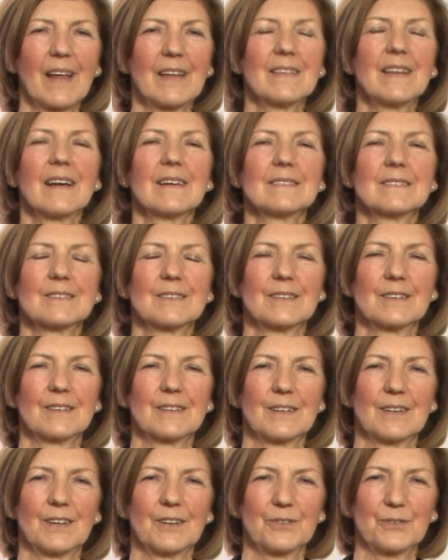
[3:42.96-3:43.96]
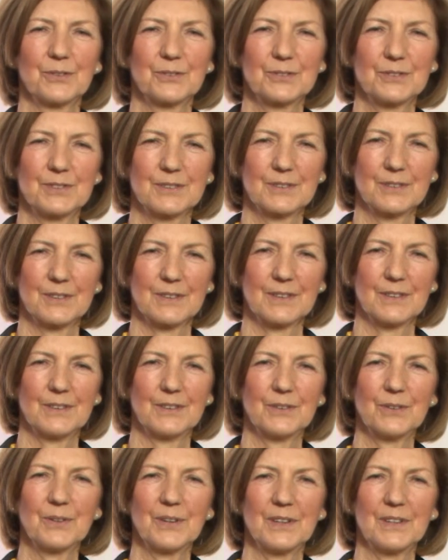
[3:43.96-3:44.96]
that could
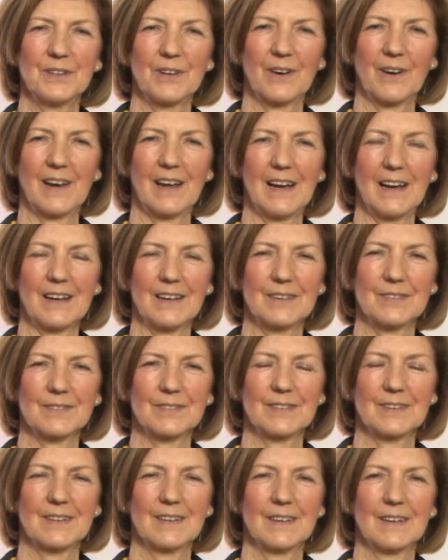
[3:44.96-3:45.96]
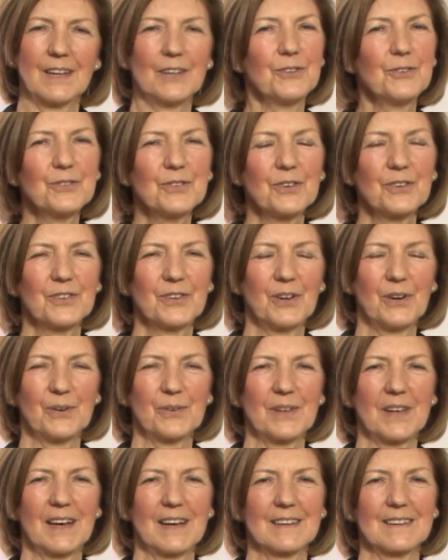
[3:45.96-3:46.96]
ruin your life, and you don't know
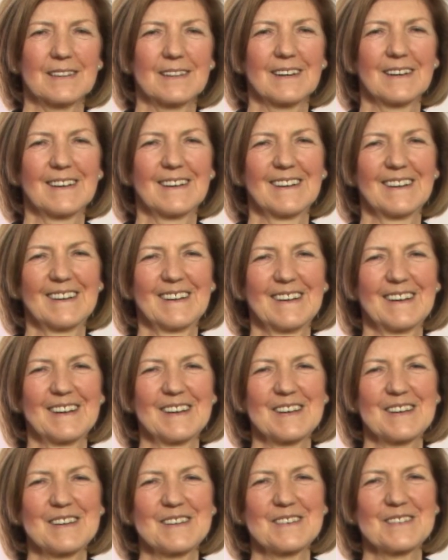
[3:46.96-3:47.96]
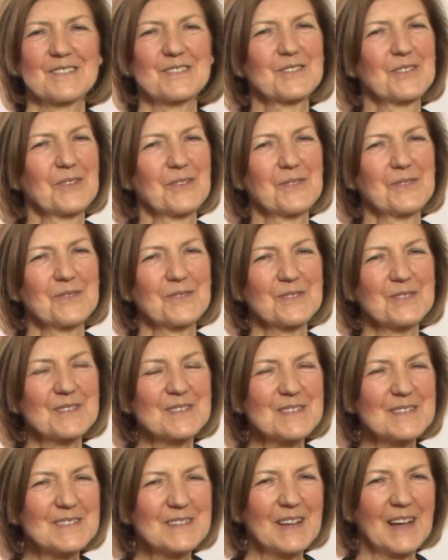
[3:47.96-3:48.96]
yet. So
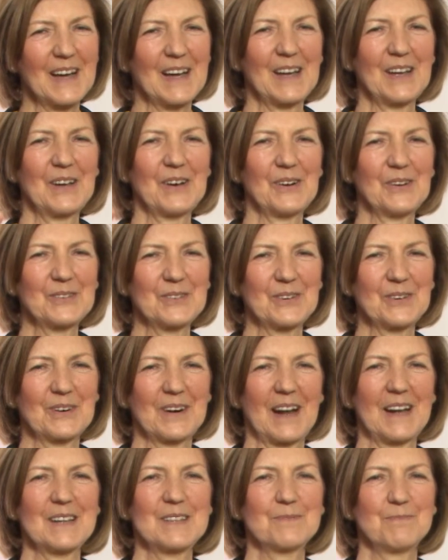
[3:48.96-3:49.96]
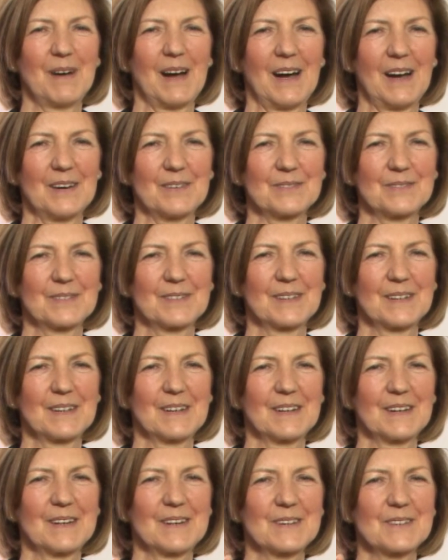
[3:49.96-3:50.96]
stay on your right path.
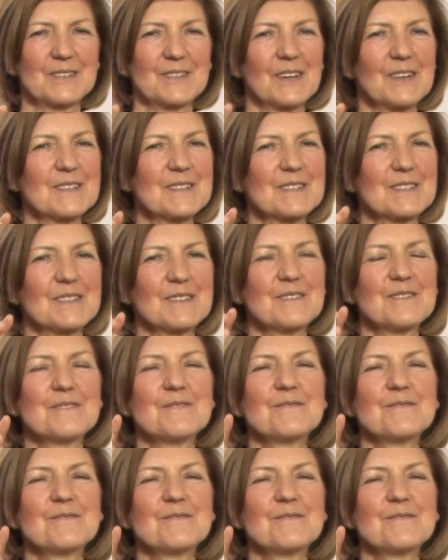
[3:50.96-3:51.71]
Just